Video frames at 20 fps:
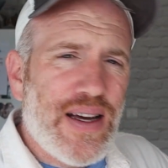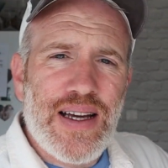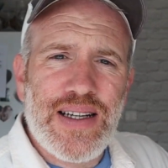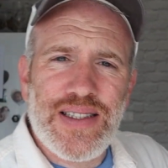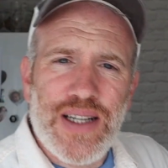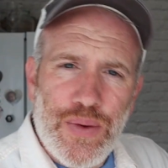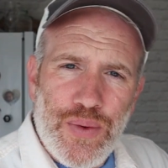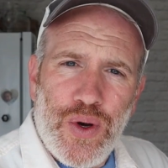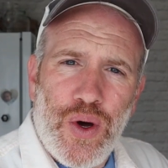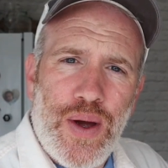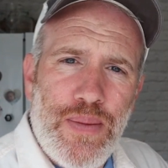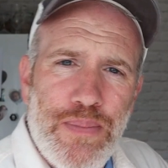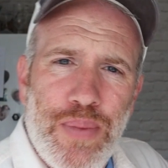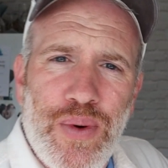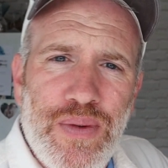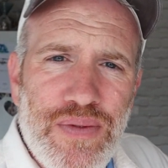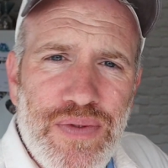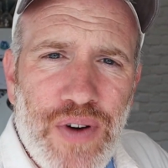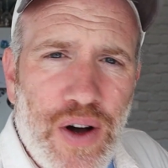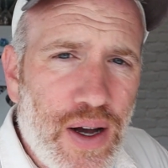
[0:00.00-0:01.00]
there's no
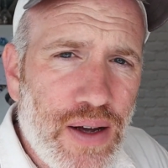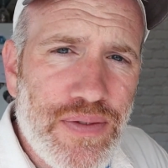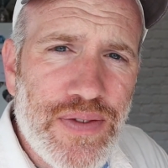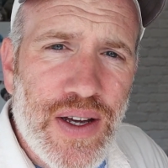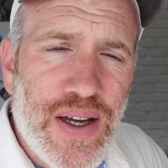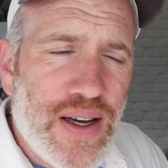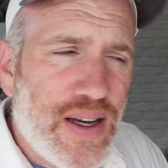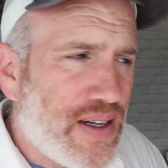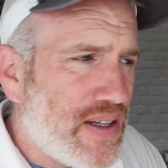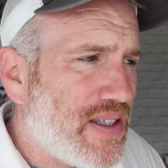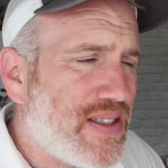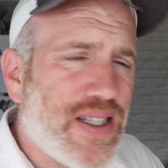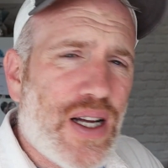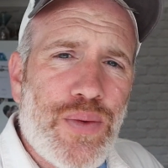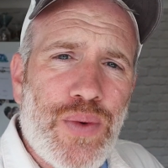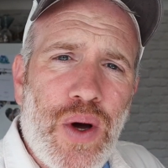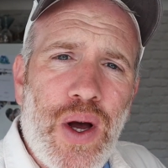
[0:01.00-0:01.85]
9.5, there's no